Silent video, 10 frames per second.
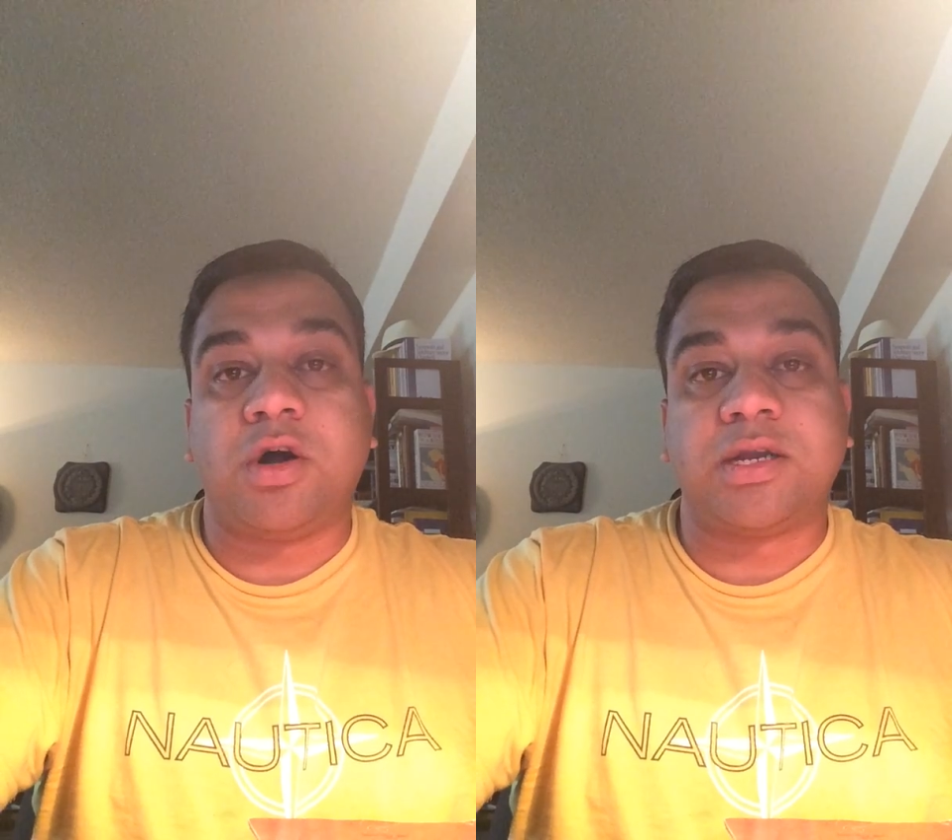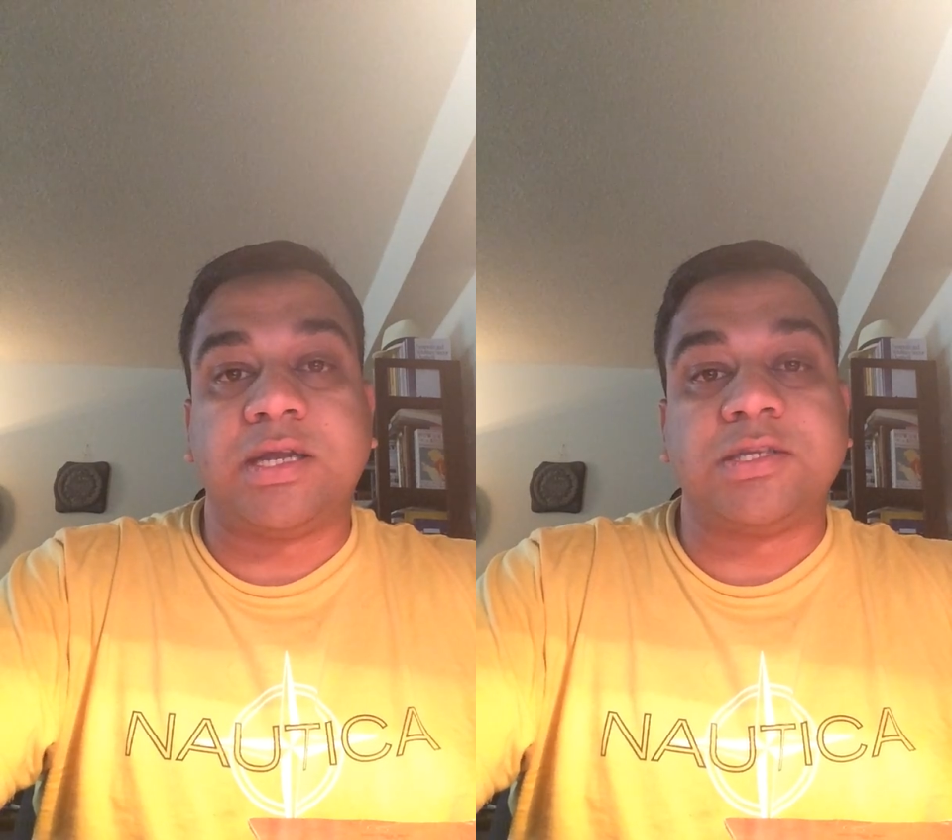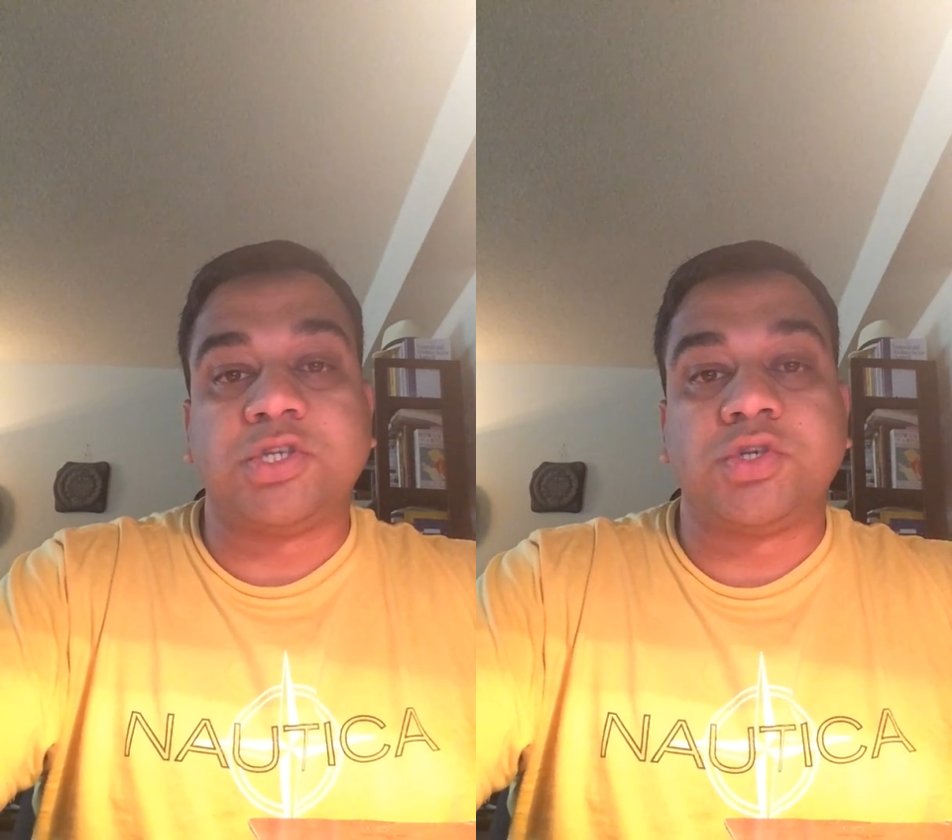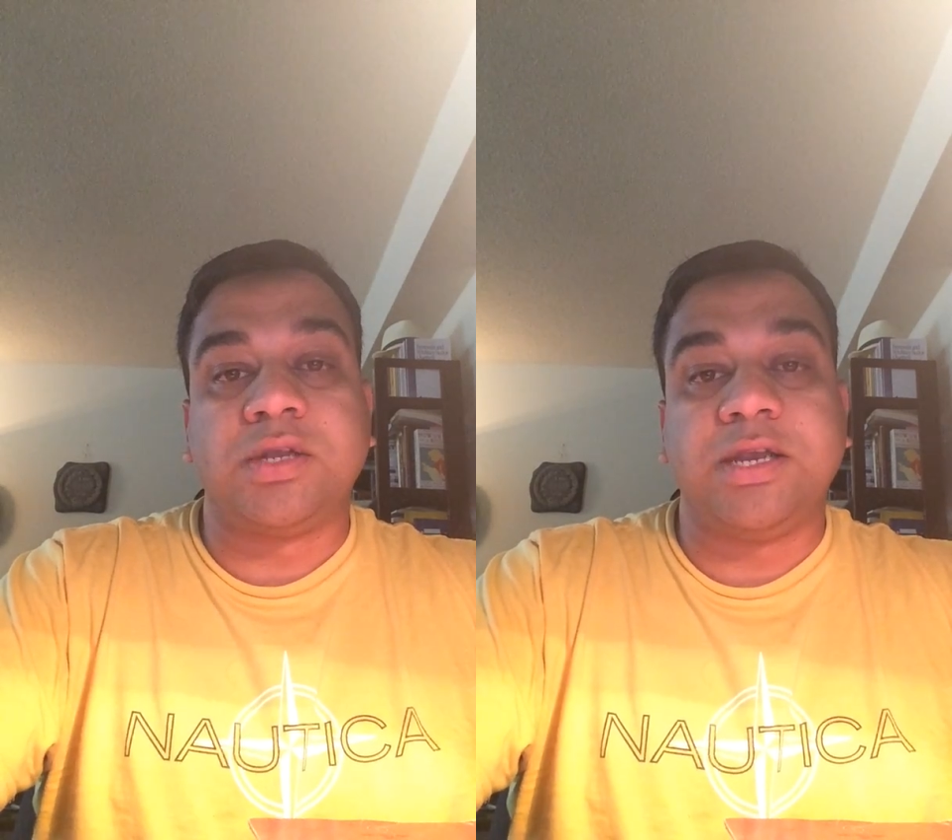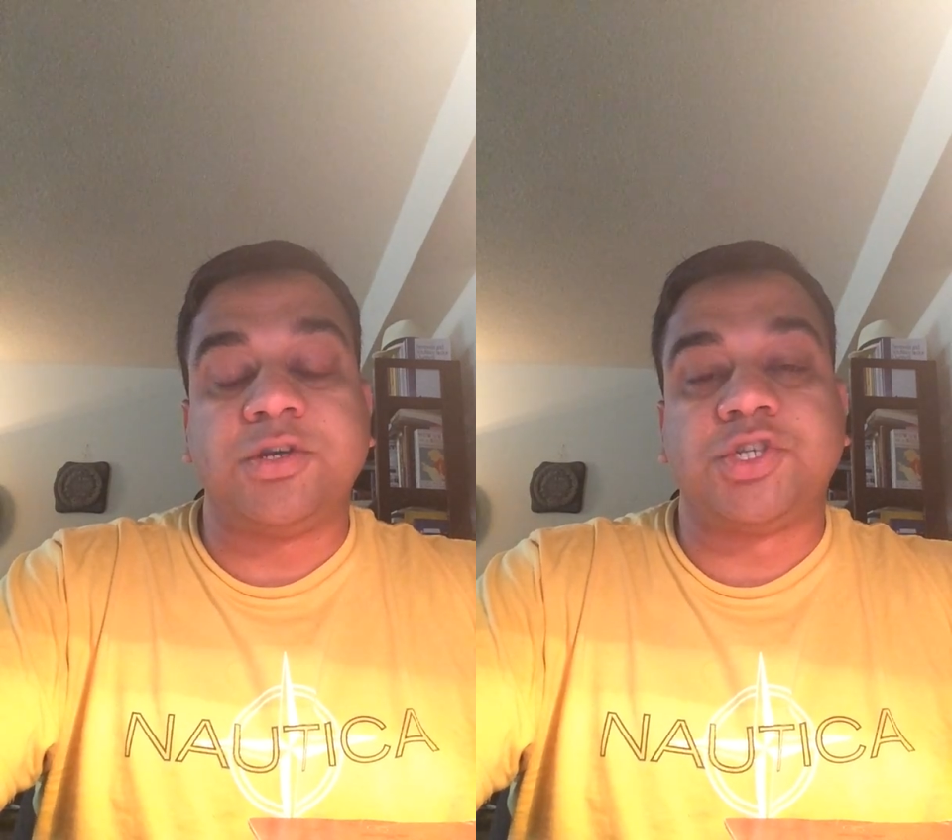
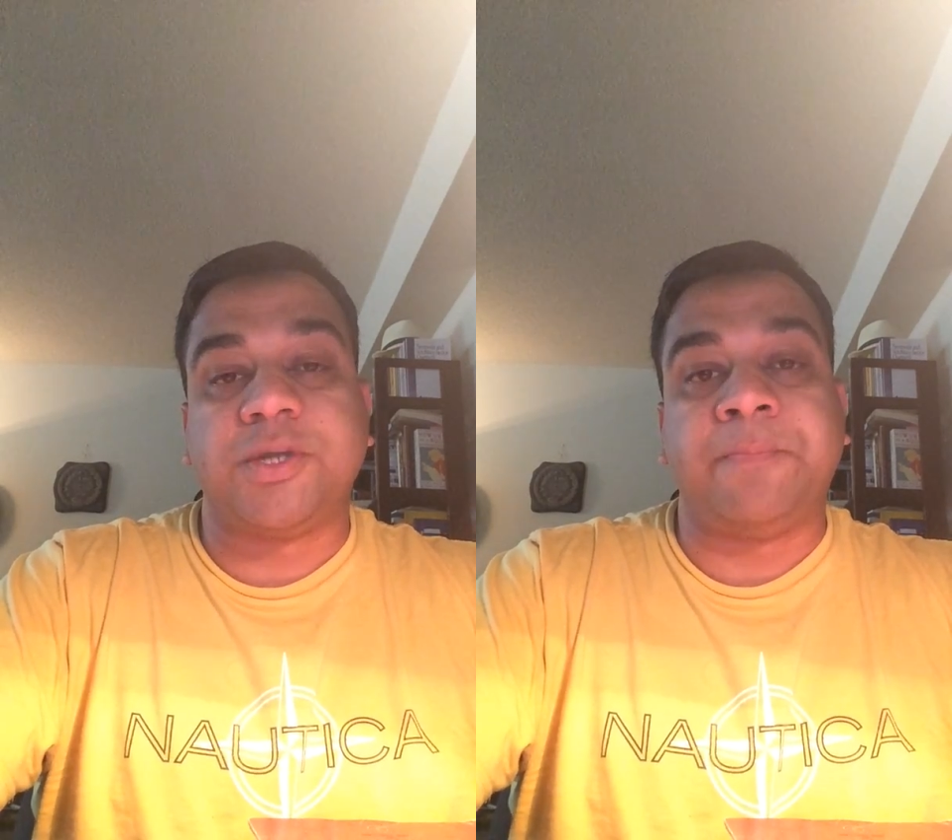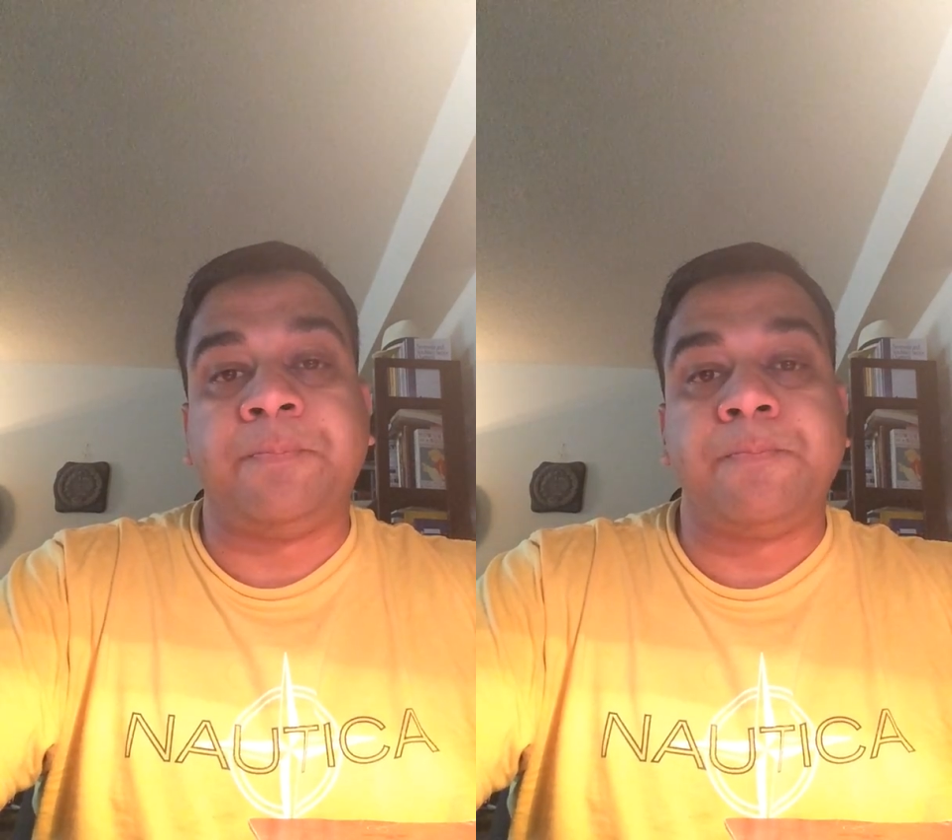organization leadership,